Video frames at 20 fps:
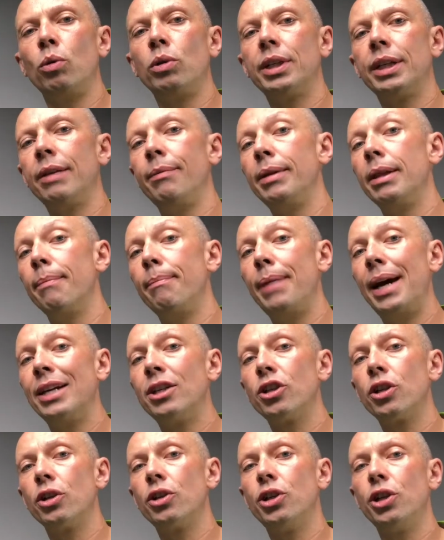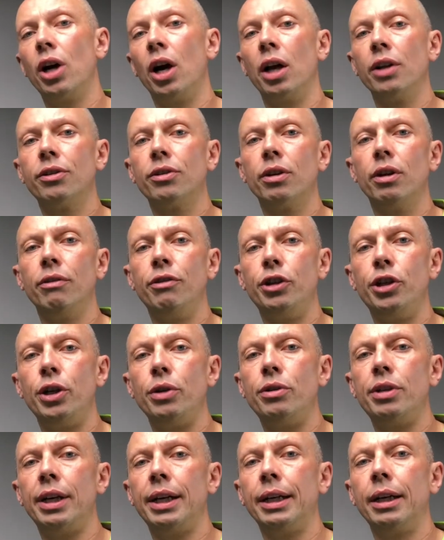to give me the best chance of
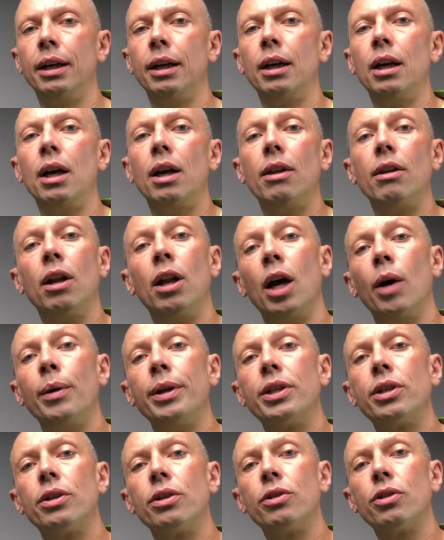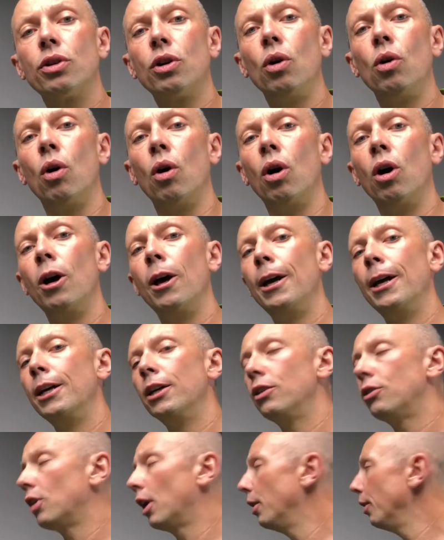shooting the lowest score.
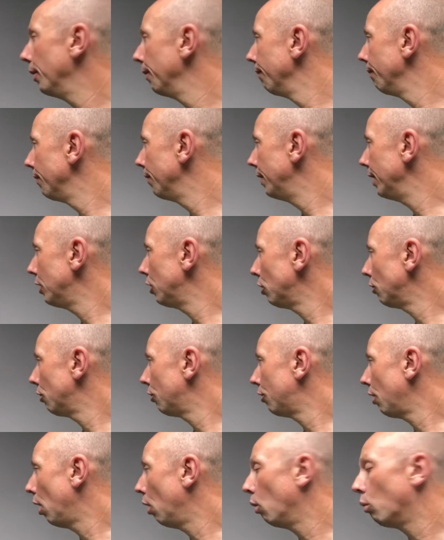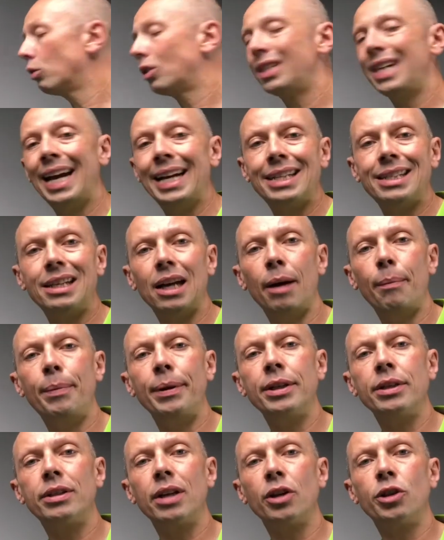So this hole sets up in
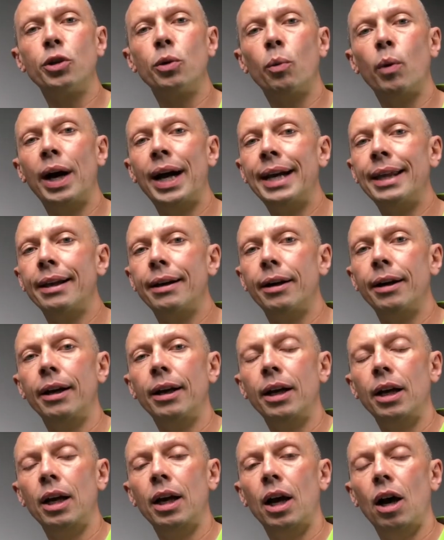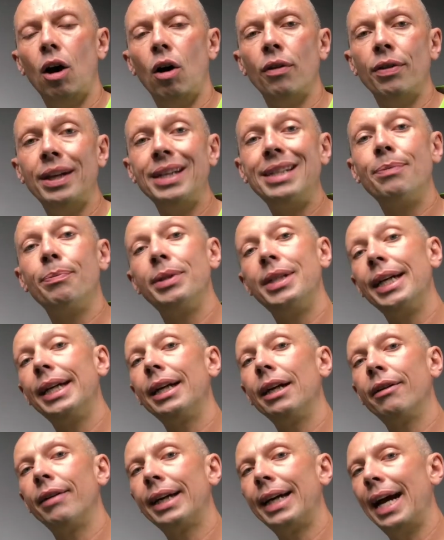such a way that on this
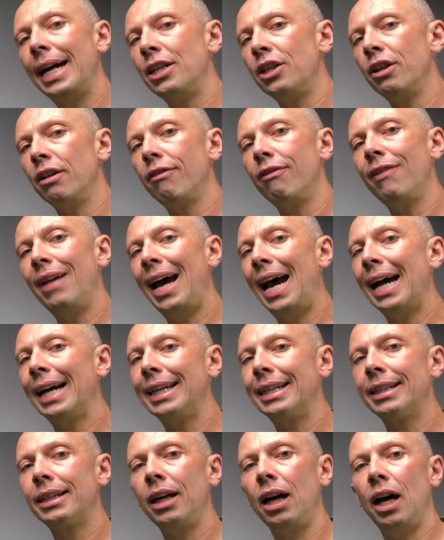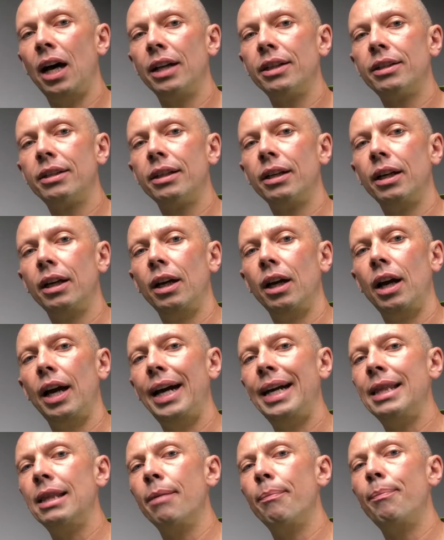particular occasion the flag is cut
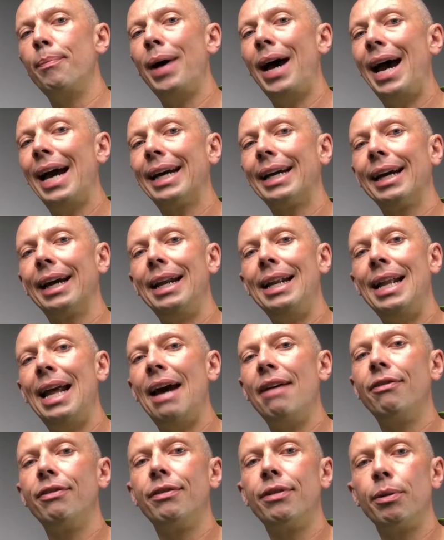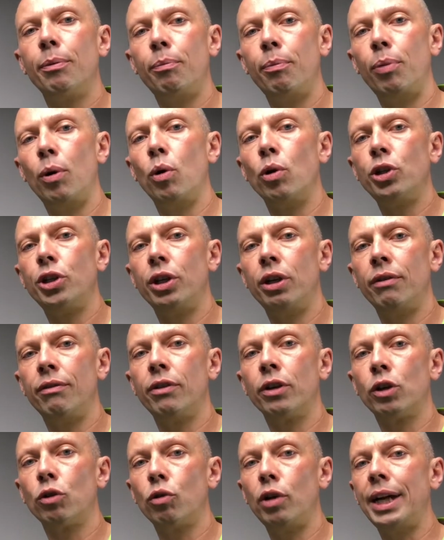in the back left portion of the
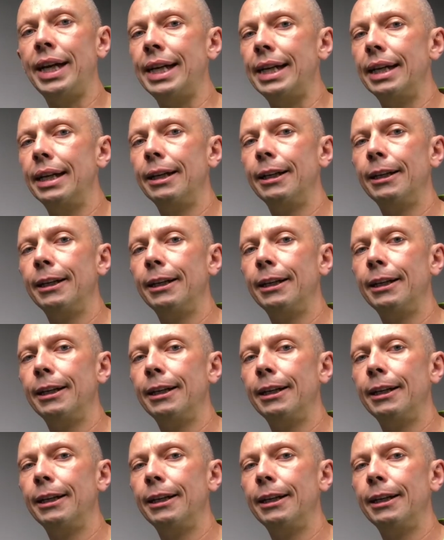green.